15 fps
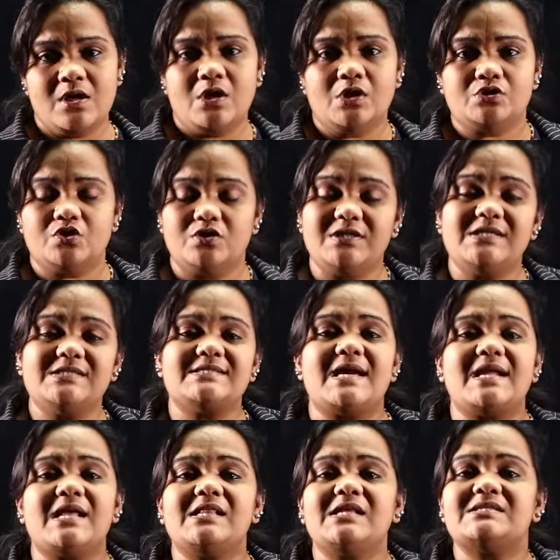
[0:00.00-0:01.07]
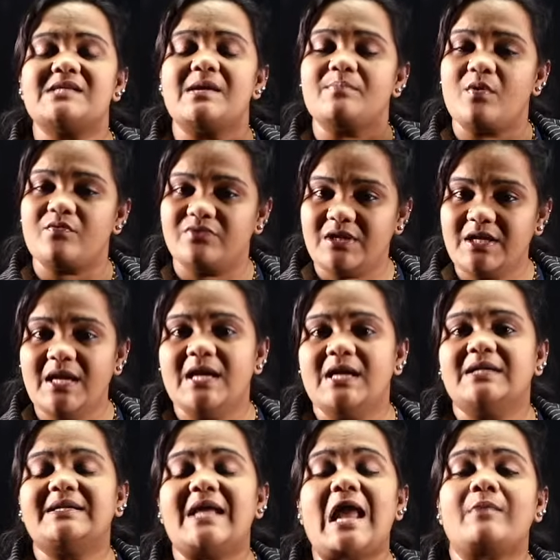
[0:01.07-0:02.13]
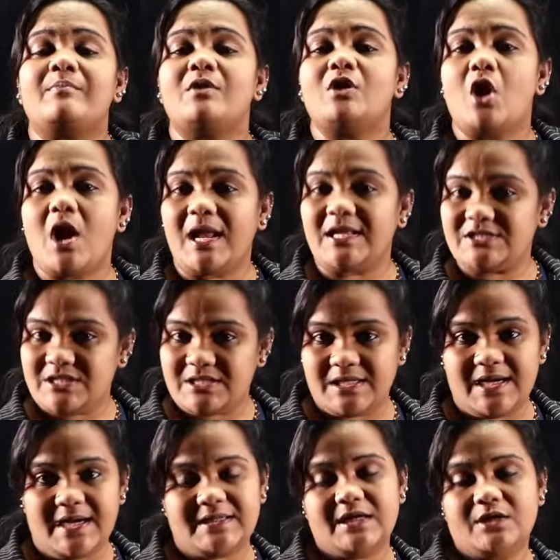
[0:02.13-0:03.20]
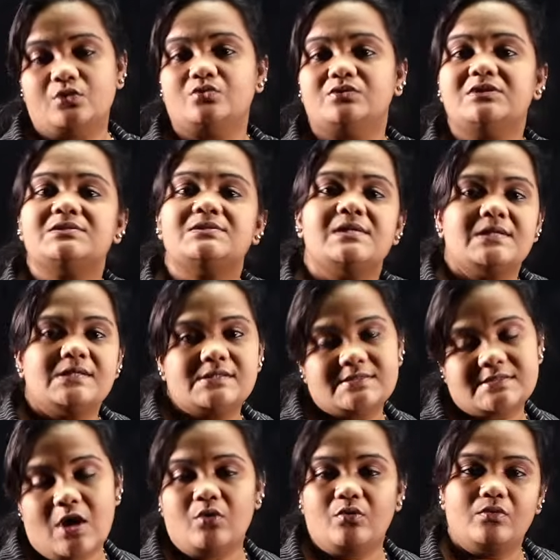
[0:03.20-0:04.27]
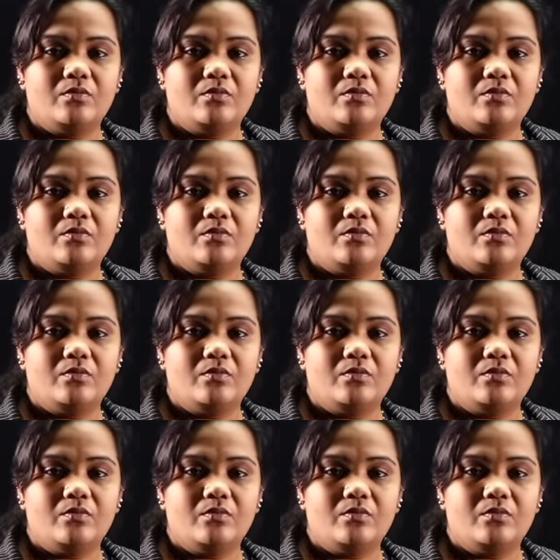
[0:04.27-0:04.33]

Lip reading: So, these are all some of the terminology related to this sound.